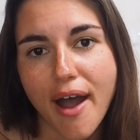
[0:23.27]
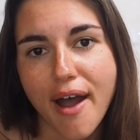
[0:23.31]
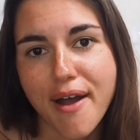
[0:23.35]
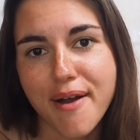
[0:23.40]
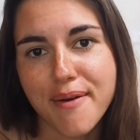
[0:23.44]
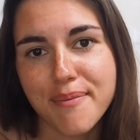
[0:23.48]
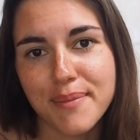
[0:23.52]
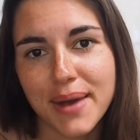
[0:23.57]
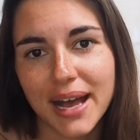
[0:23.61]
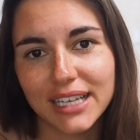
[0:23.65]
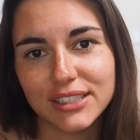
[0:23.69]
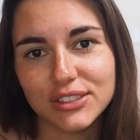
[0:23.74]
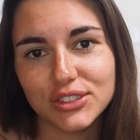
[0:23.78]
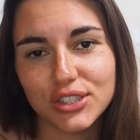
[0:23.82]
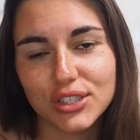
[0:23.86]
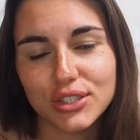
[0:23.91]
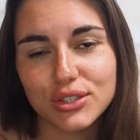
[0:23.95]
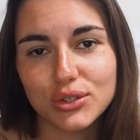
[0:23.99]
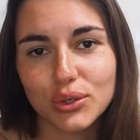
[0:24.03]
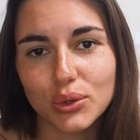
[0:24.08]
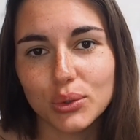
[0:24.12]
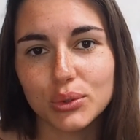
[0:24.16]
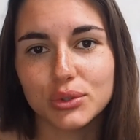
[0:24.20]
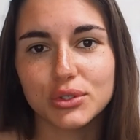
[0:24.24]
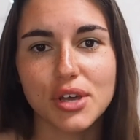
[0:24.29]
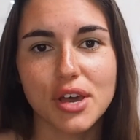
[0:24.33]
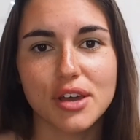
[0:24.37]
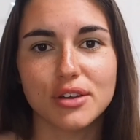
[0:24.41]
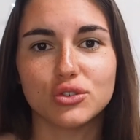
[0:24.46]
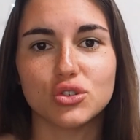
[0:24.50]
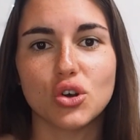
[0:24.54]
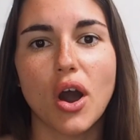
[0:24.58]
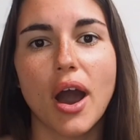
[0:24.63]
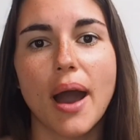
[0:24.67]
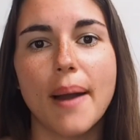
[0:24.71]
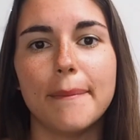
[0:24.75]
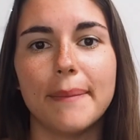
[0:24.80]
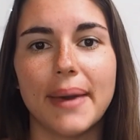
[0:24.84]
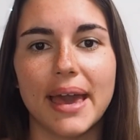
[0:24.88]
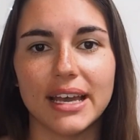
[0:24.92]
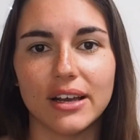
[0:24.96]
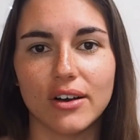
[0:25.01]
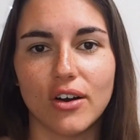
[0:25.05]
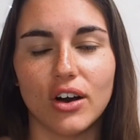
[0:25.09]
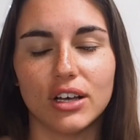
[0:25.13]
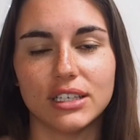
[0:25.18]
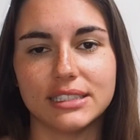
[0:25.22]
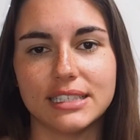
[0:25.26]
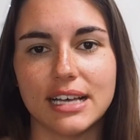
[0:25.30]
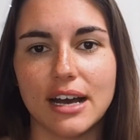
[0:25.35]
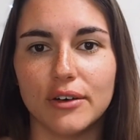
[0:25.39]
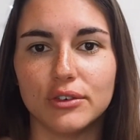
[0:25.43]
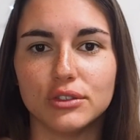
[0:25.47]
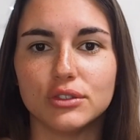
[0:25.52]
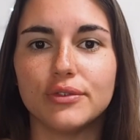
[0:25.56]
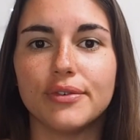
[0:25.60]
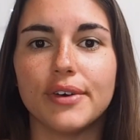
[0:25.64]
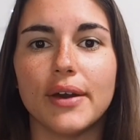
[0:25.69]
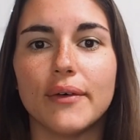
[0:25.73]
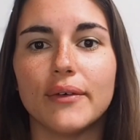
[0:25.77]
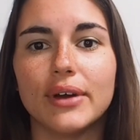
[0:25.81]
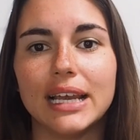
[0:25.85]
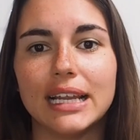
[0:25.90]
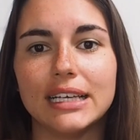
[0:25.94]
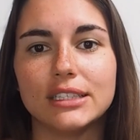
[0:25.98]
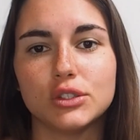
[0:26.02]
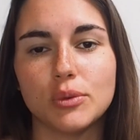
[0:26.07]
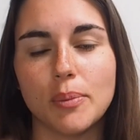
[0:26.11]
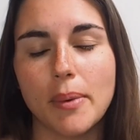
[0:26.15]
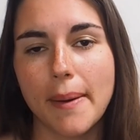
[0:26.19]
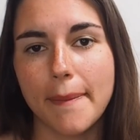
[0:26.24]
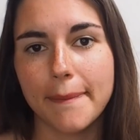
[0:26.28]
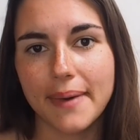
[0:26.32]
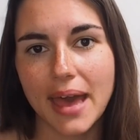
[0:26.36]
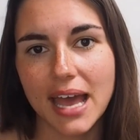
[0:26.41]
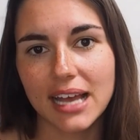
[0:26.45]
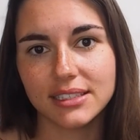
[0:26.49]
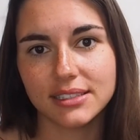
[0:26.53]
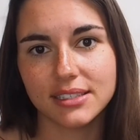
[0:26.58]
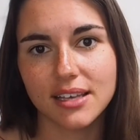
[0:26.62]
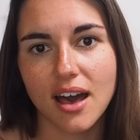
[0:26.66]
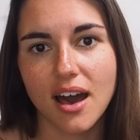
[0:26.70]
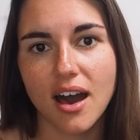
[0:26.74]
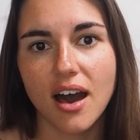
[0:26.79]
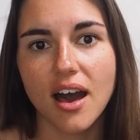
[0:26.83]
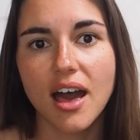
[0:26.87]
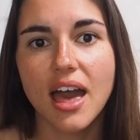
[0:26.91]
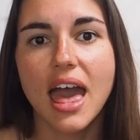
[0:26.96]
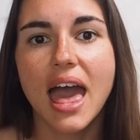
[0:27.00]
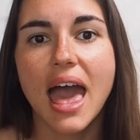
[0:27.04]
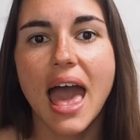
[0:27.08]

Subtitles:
and just also try and make ourselves feel a little bit better